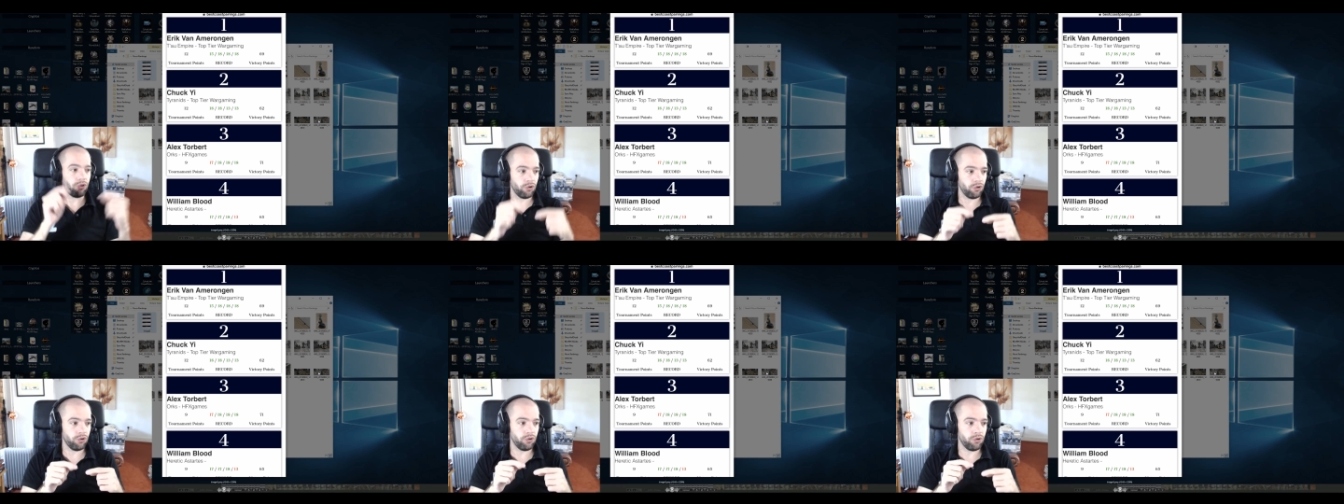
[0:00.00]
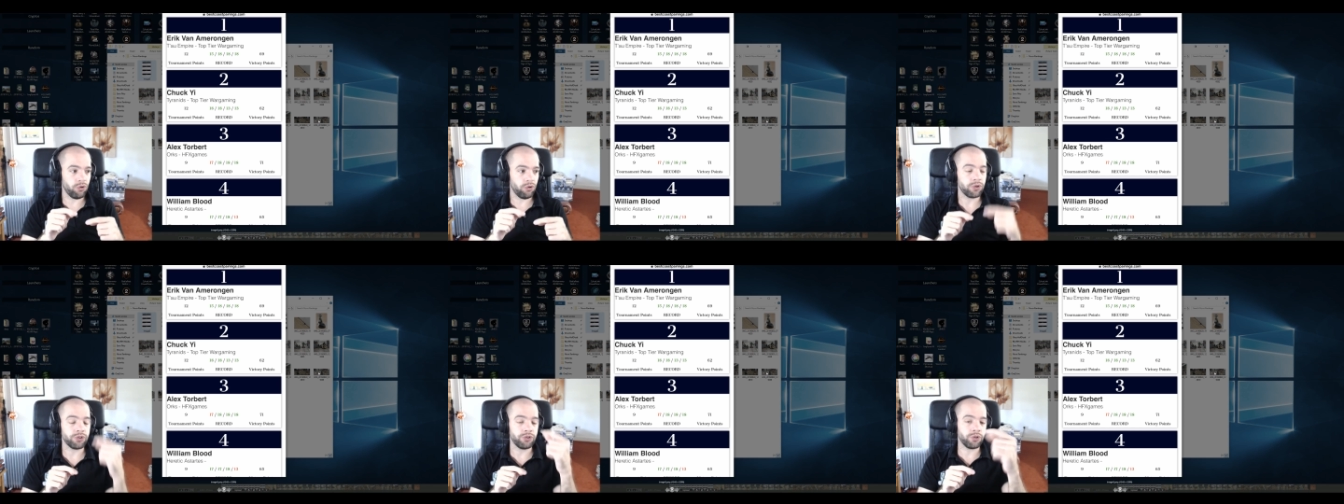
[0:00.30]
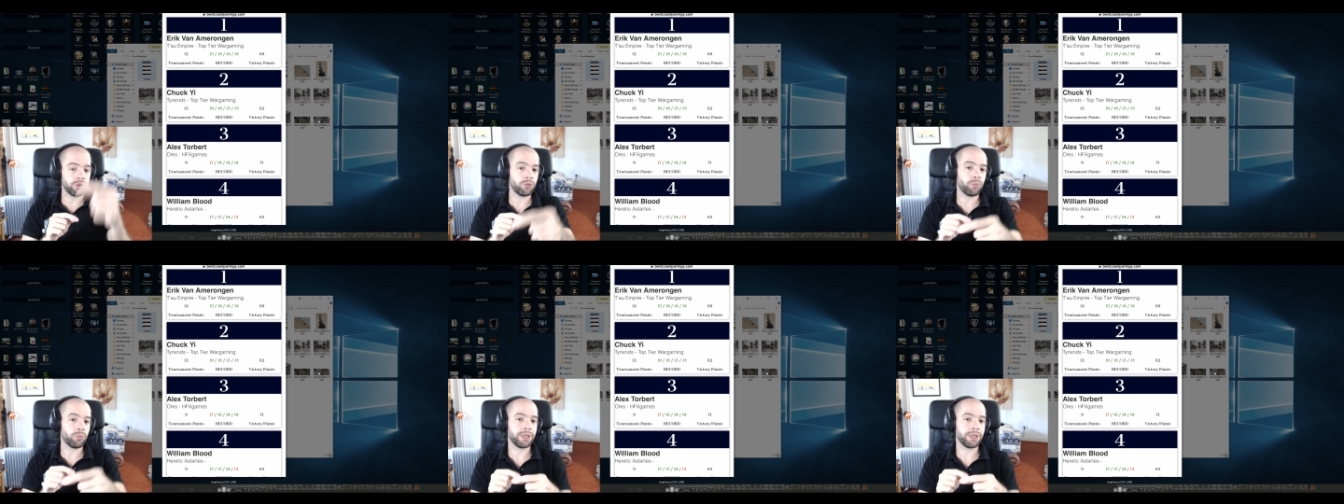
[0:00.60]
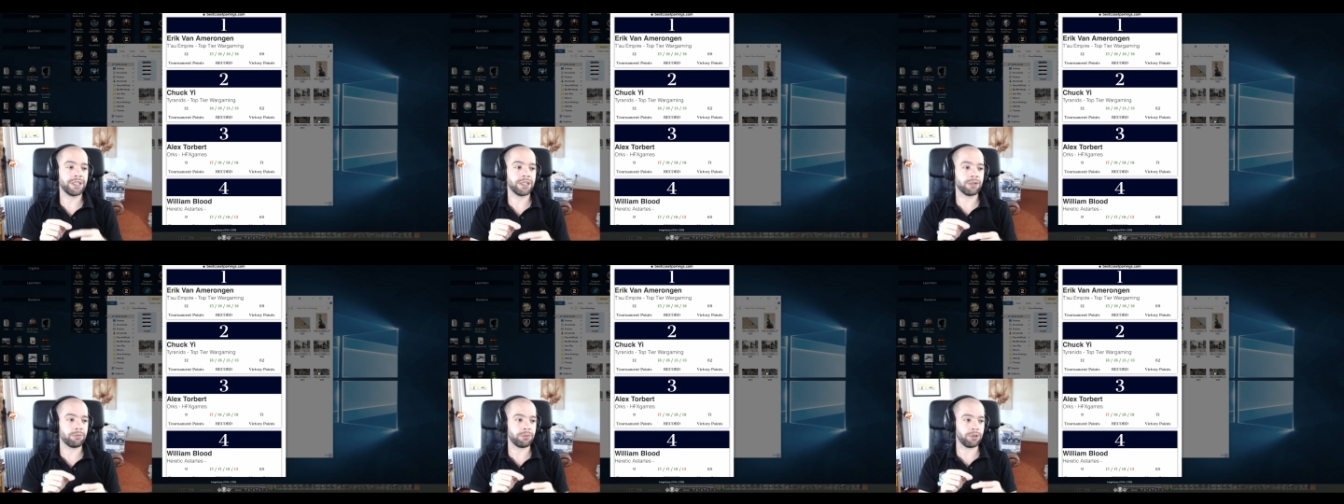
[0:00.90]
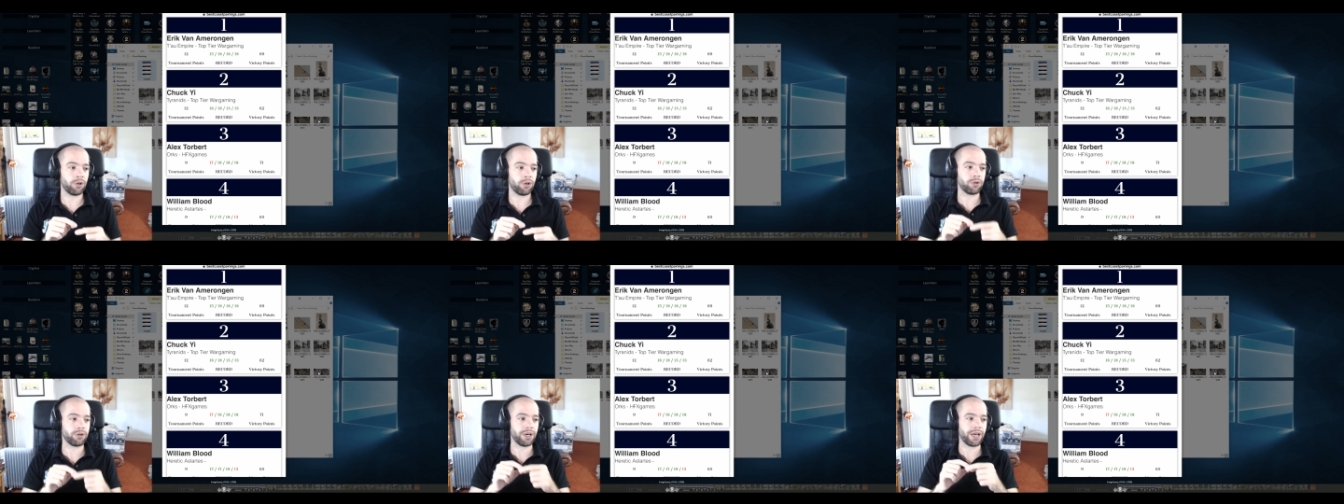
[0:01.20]
Or you could wait a little
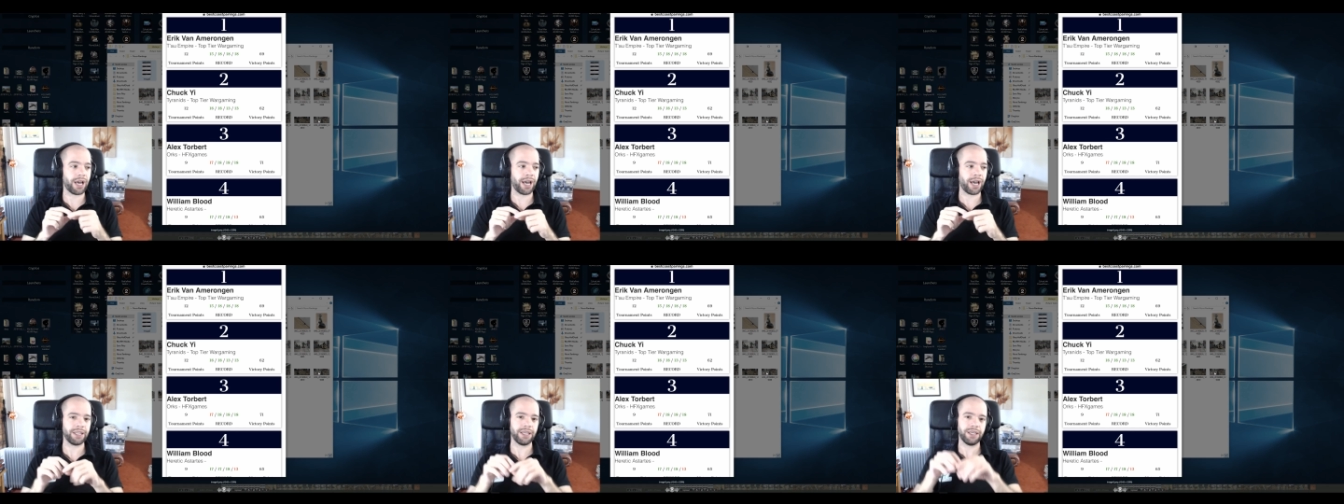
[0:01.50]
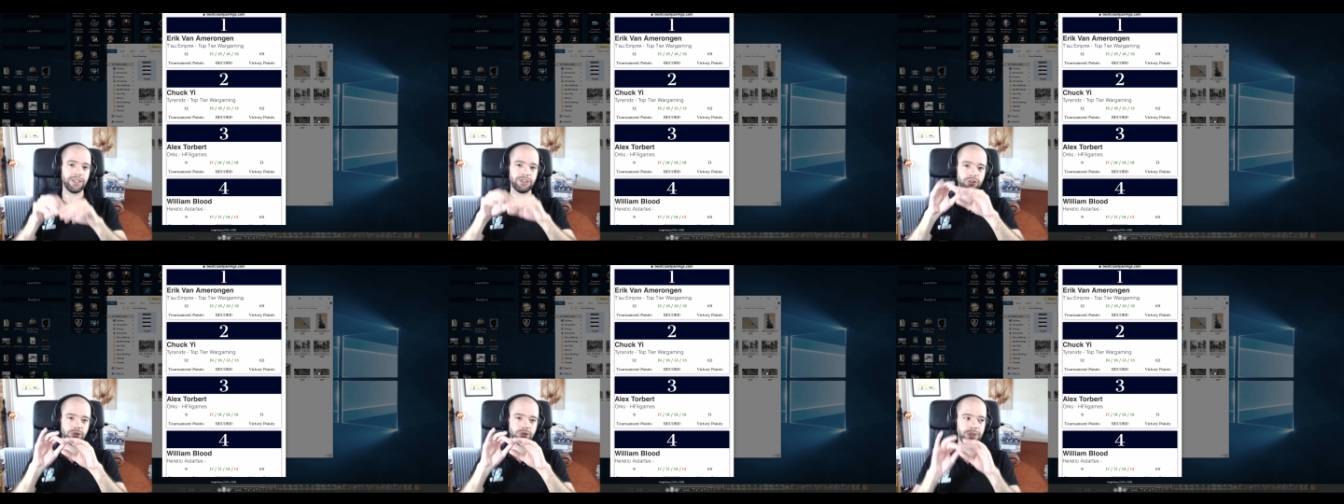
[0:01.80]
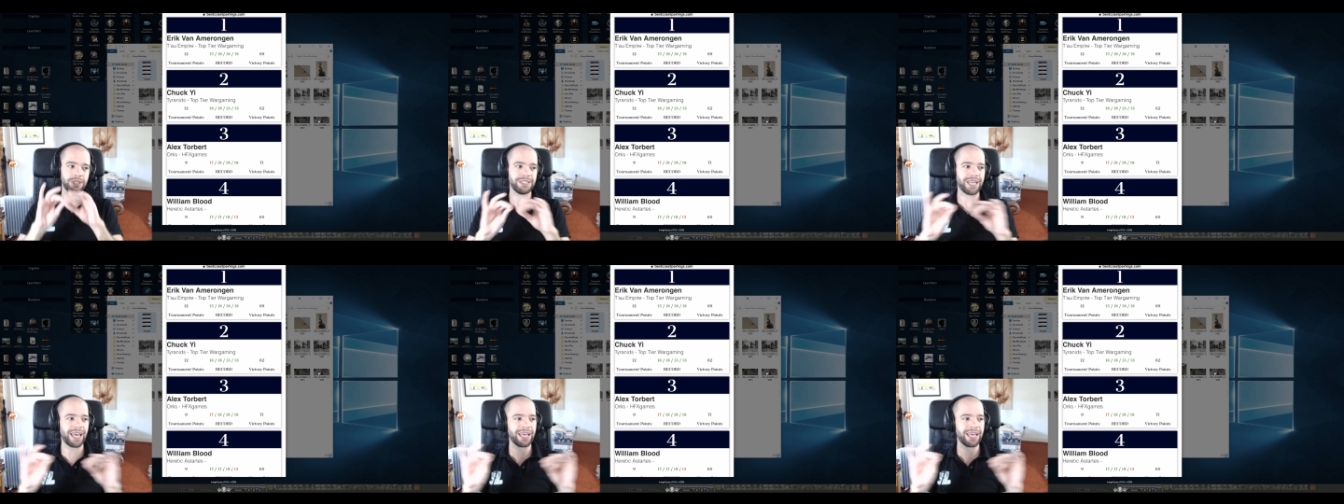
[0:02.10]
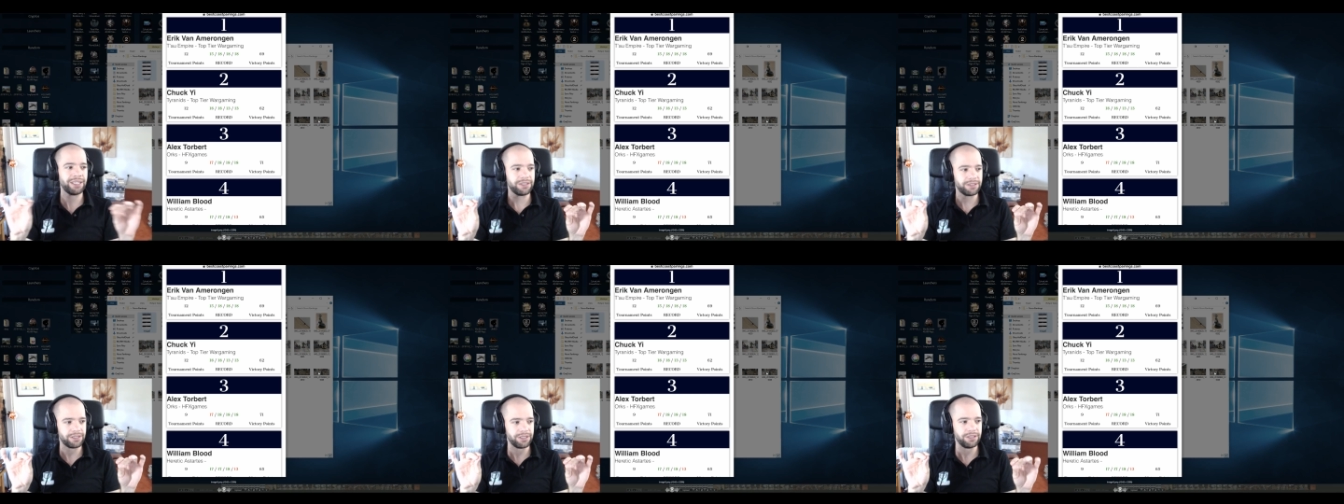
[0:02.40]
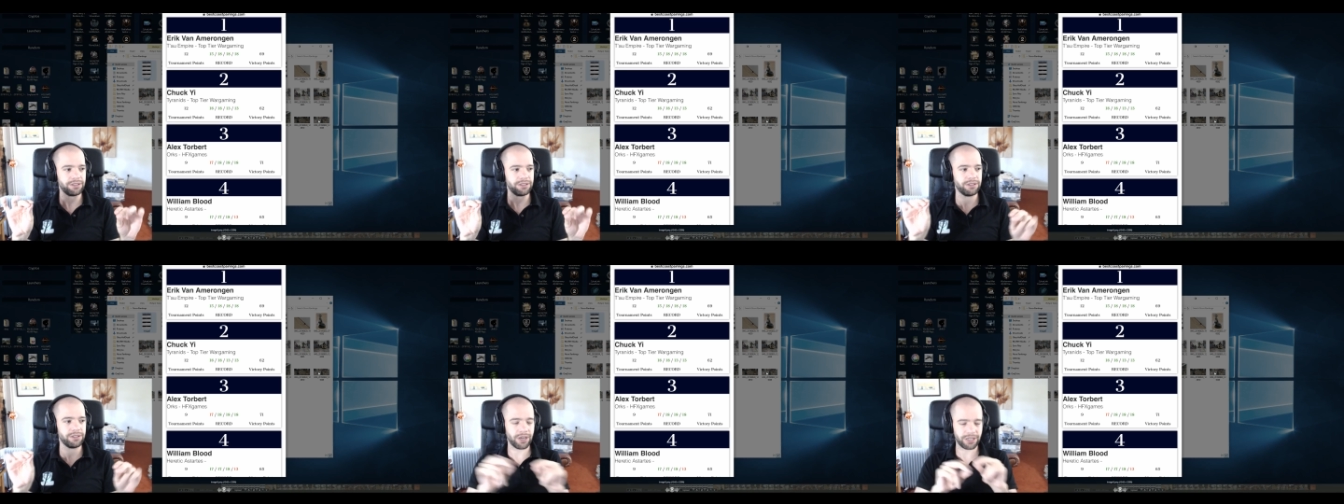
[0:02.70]
bit longer and he'll do his
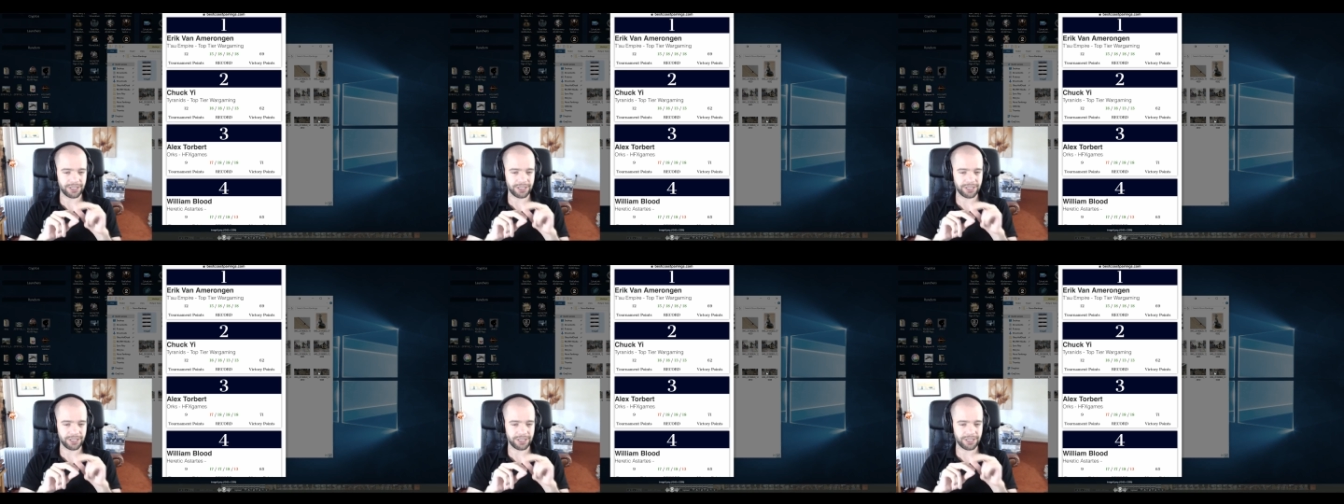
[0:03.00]
edited,